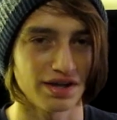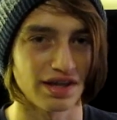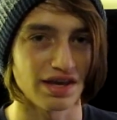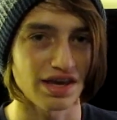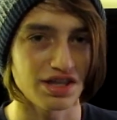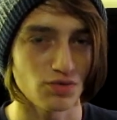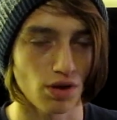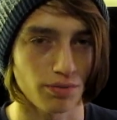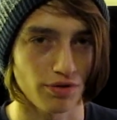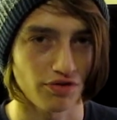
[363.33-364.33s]
had like
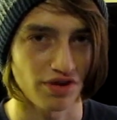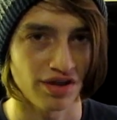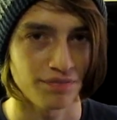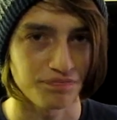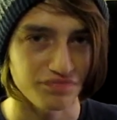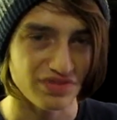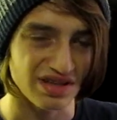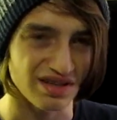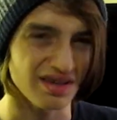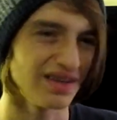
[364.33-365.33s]
81%, and
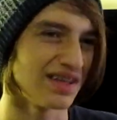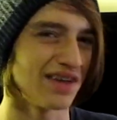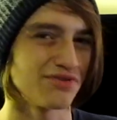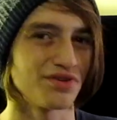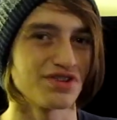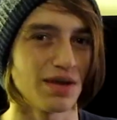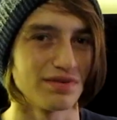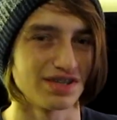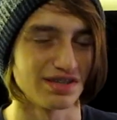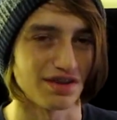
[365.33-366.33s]
the Android
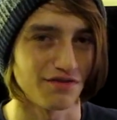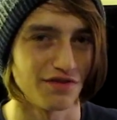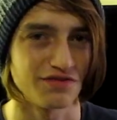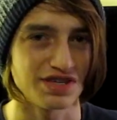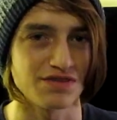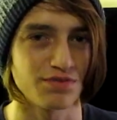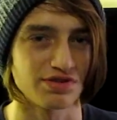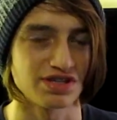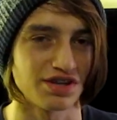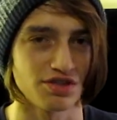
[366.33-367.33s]
tablets had like
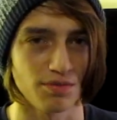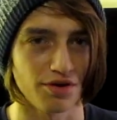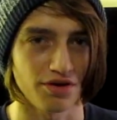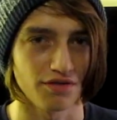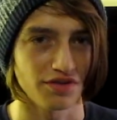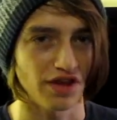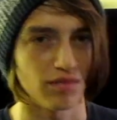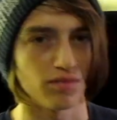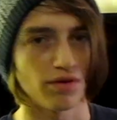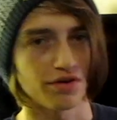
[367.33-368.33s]
15% of the
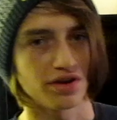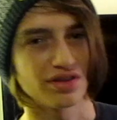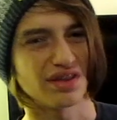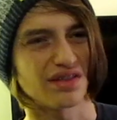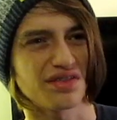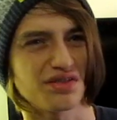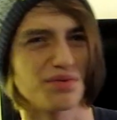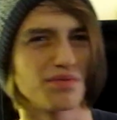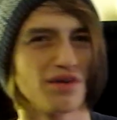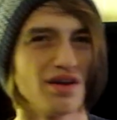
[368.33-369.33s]
tablet market, and then I think there
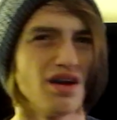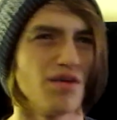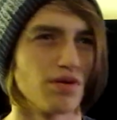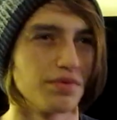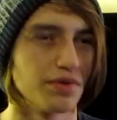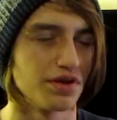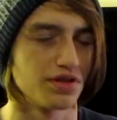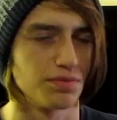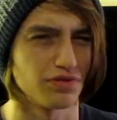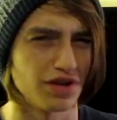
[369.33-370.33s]
were probably like
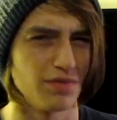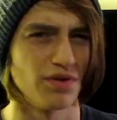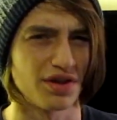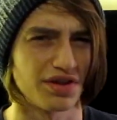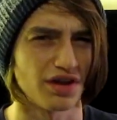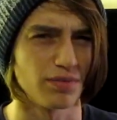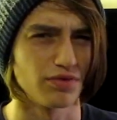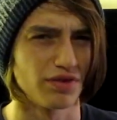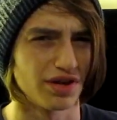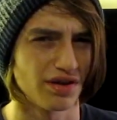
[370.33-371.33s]
the Playbook and a couple
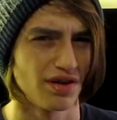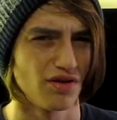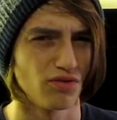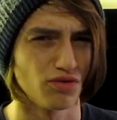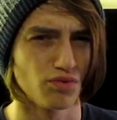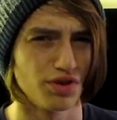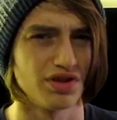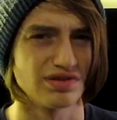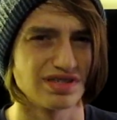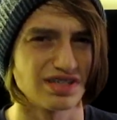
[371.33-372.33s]
like old
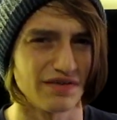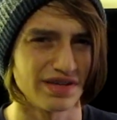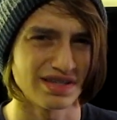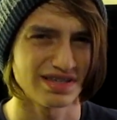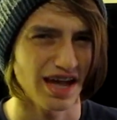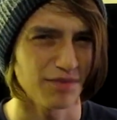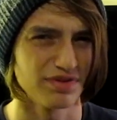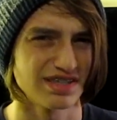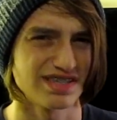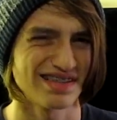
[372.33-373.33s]
Windows 7
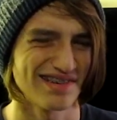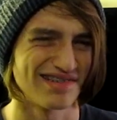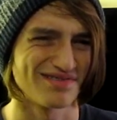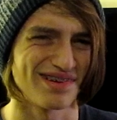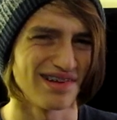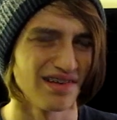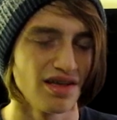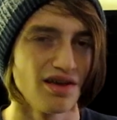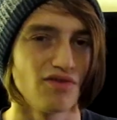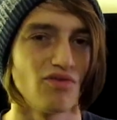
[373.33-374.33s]
tablets in there as well.
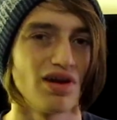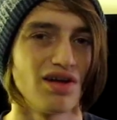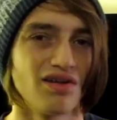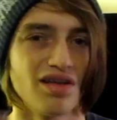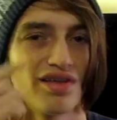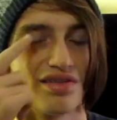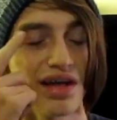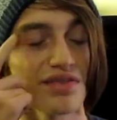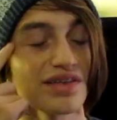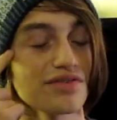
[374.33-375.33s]
Well,
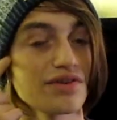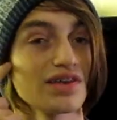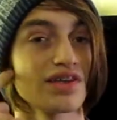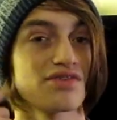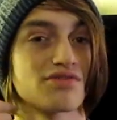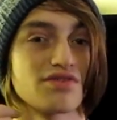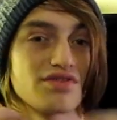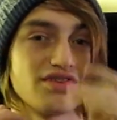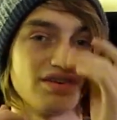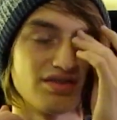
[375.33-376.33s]
now things are getting
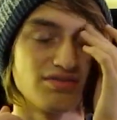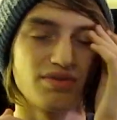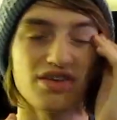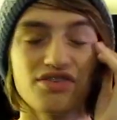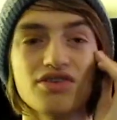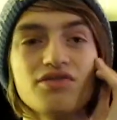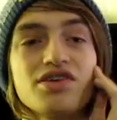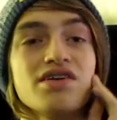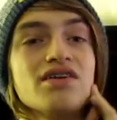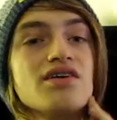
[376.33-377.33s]
interesting.
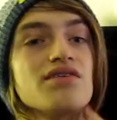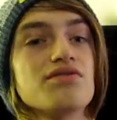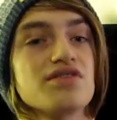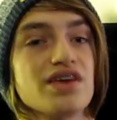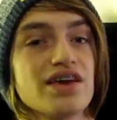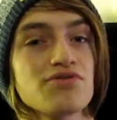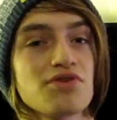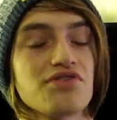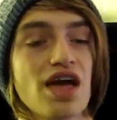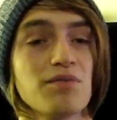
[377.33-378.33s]
Basically, the
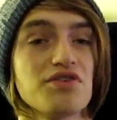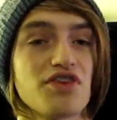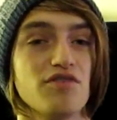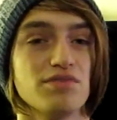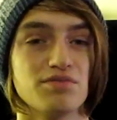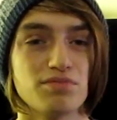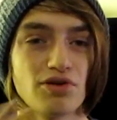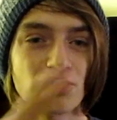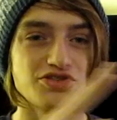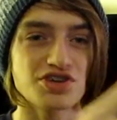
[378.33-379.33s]
Android tablets have been
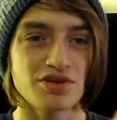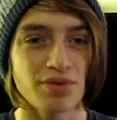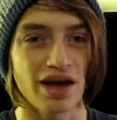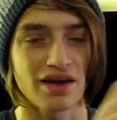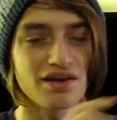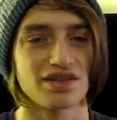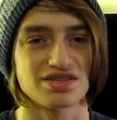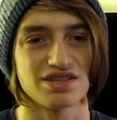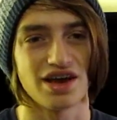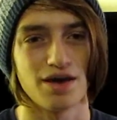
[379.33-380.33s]
pushing back
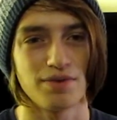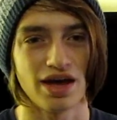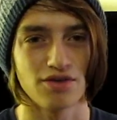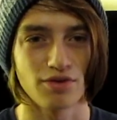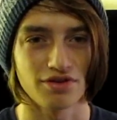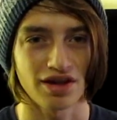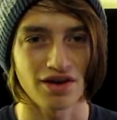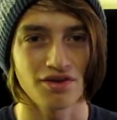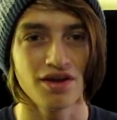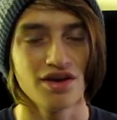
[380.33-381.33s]
against the iPad, where
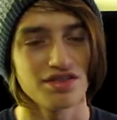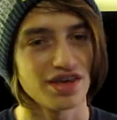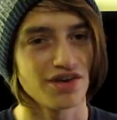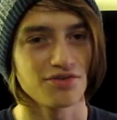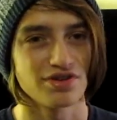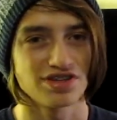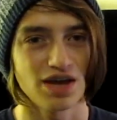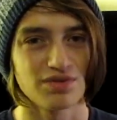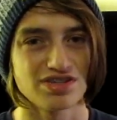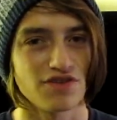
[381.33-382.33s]
now the Android
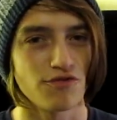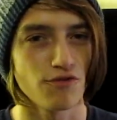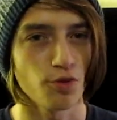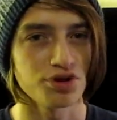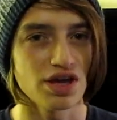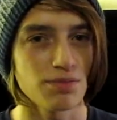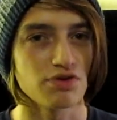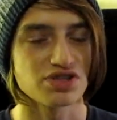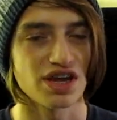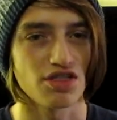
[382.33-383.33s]
tablets have
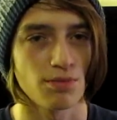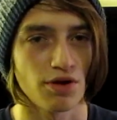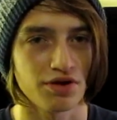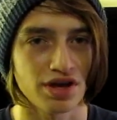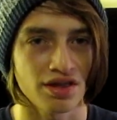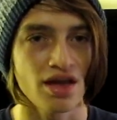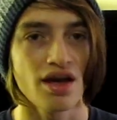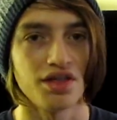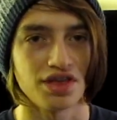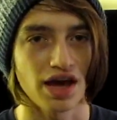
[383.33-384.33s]
48% of the market
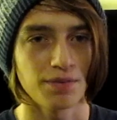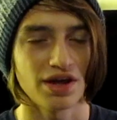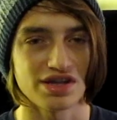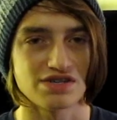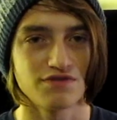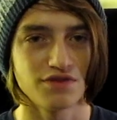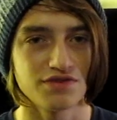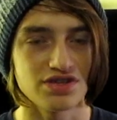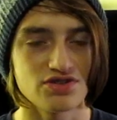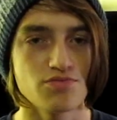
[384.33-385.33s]
and the iPad has
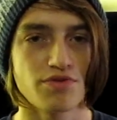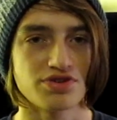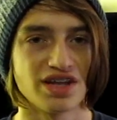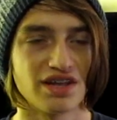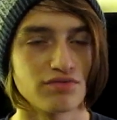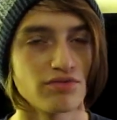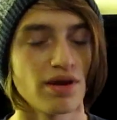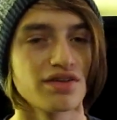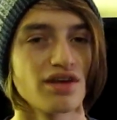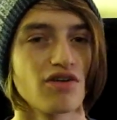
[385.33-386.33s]
52%.
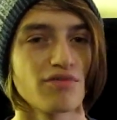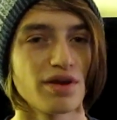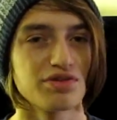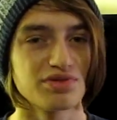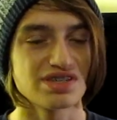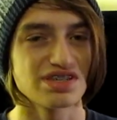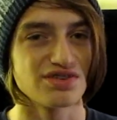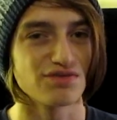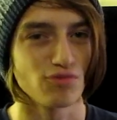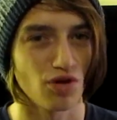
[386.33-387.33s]
And I'll remind you, this is
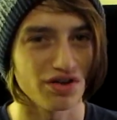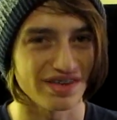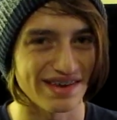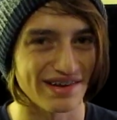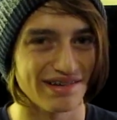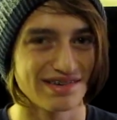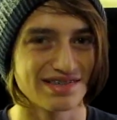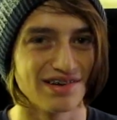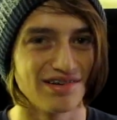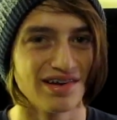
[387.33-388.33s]
in 1 year.
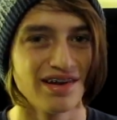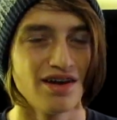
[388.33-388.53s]
So